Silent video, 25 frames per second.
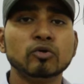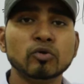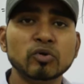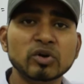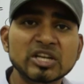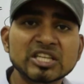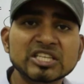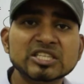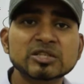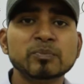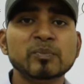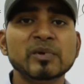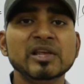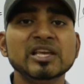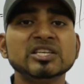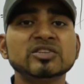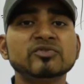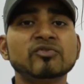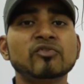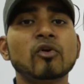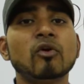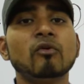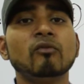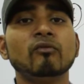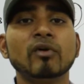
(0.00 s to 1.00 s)
to displace
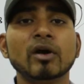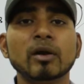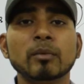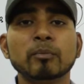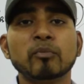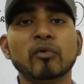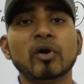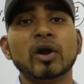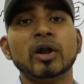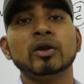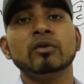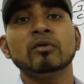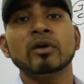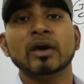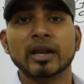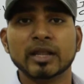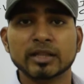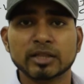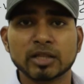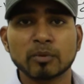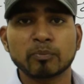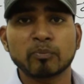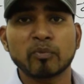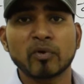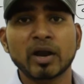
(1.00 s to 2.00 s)
from one point to
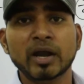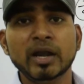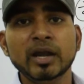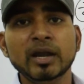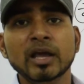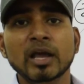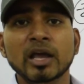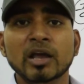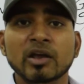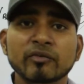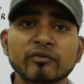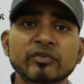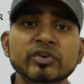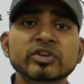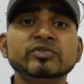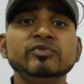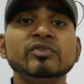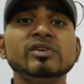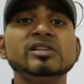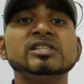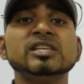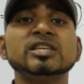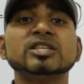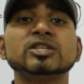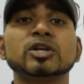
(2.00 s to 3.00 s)
another point, which
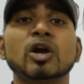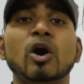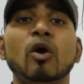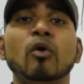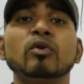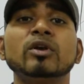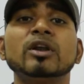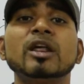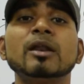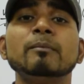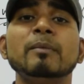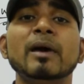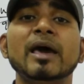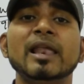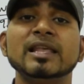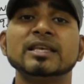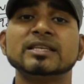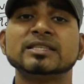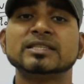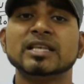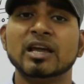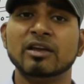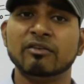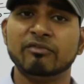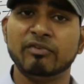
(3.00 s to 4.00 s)
will just counterbalance
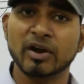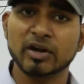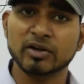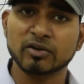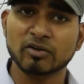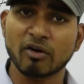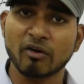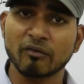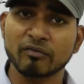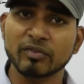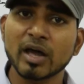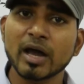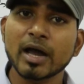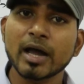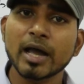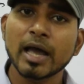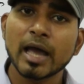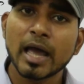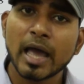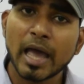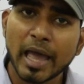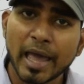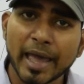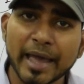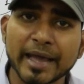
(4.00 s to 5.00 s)
the effect of
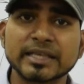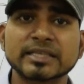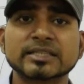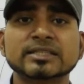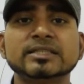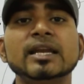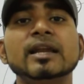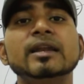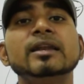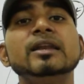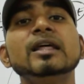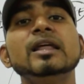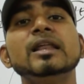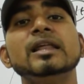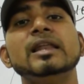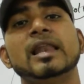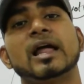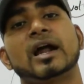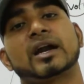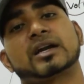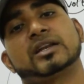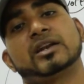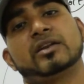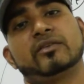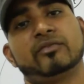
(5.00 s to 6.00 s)
the external
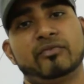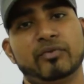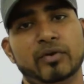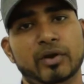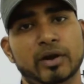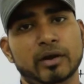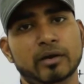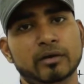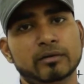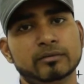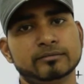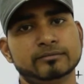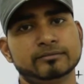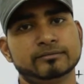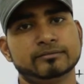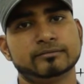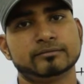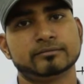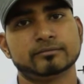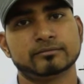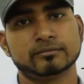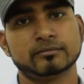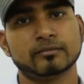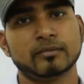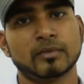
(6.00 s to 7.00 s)
electric field.
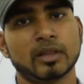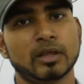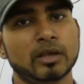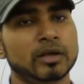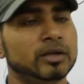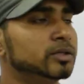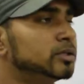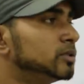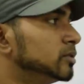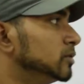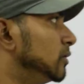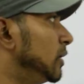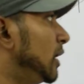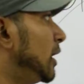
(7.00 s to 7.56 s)
So